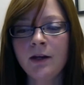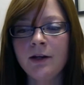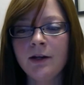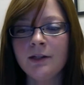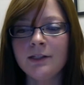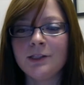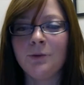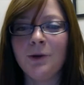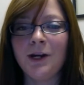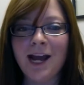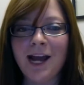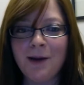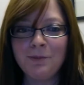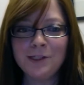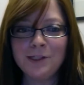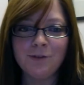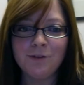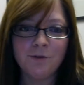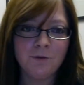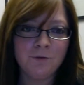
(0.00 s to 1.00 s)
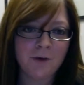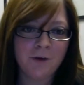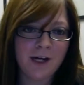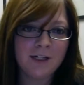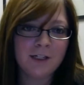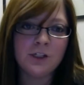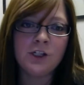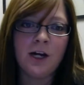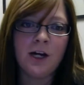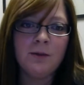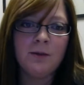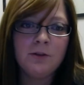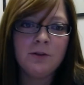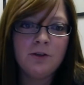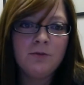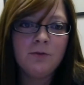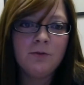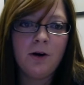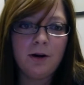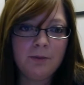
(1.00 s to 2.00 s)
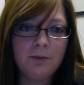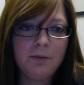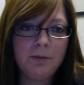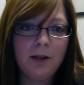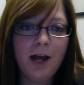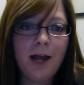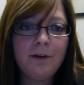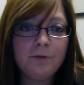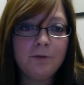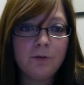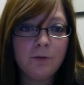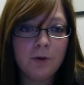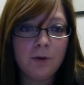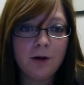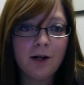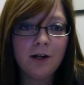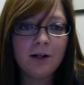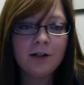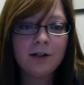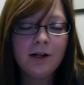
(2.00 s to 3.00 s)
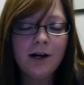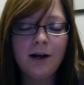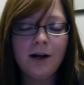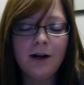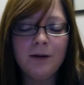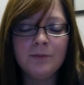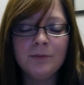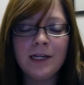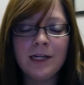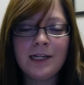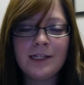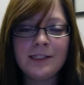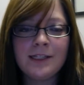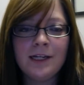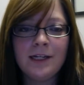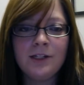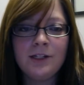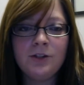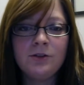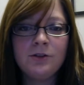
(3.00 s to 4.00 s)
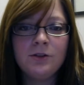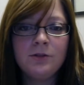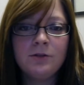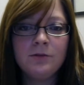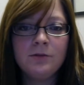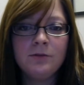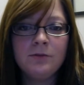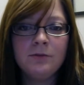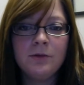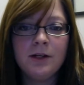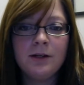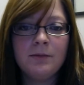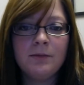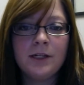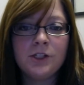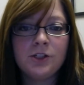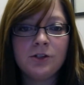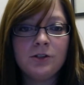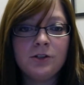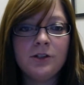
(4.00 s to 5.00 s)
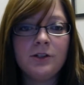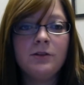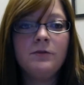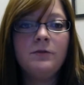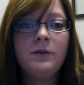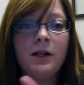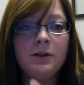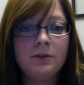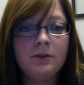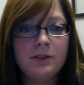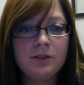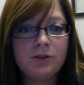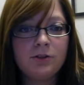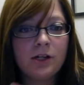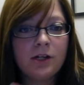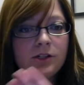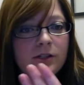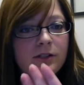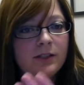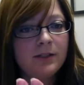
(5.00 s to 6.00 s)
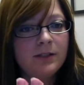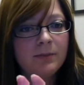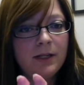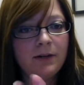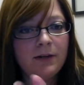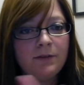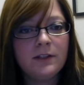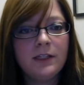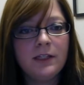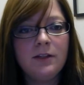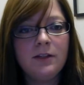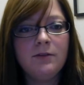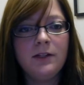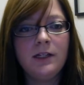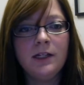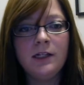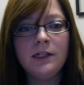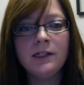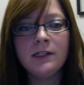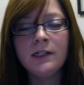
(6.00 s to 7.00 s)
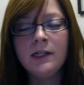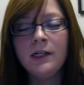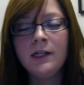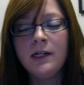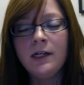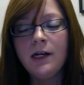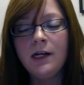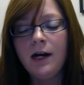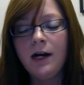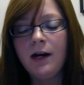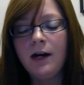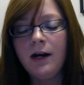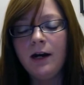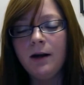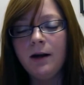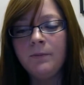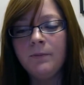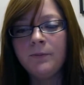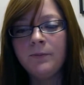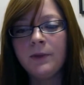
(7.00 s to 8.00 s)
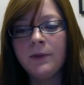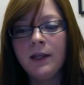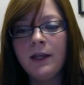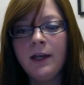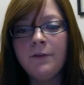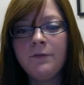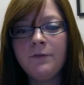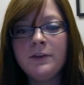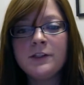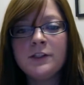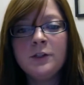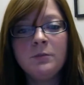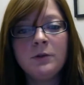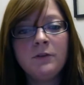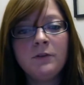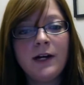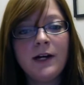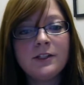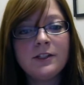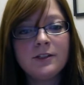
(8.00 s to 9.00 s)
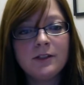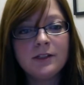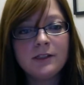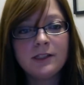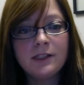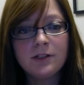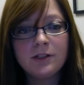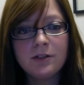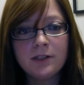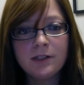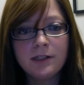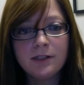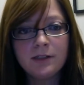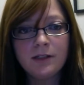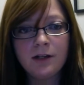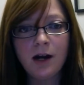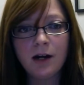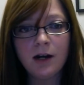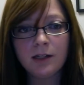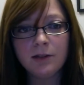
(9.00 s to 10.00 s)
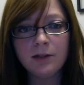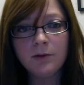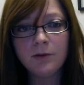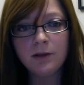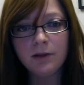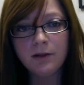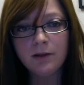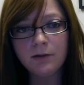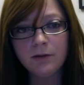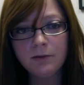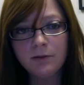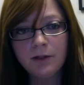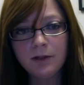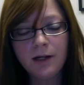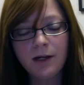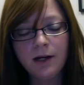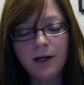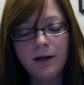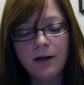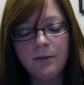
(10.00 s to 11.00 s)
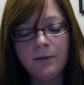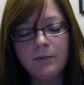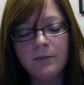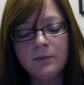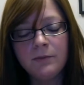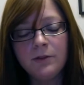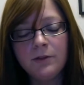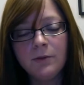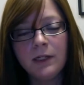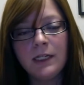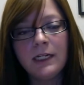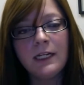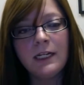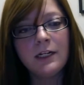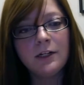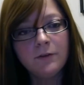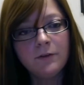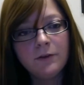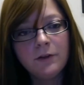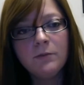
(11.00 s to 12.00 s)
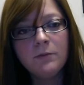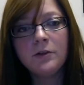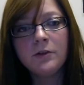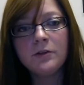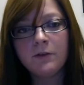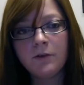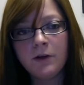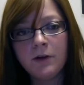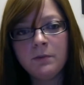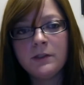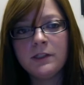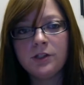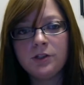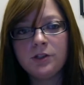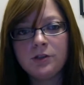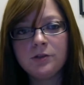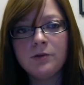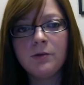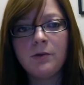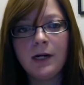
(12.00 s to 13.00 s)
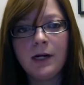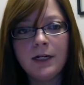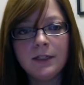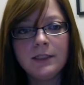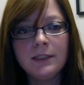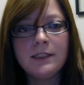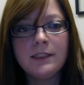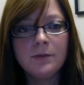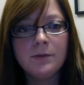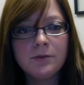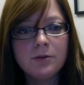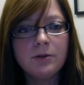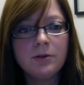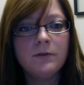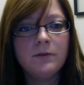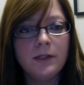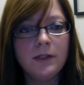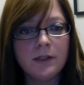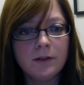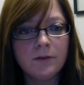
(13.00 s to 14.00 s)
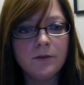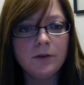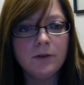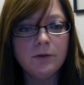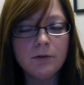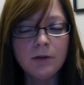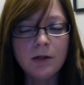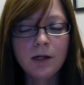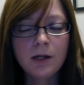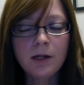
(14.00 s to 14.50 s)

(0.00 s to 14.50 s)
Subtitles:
So what happens if you find a job that you want to apply for? Like I said, you do want to make sure that you follow the instructions, submit everything you need. If the supervisor is interested in talking with you, doing an interview, most of our positions require at least some sort of interview.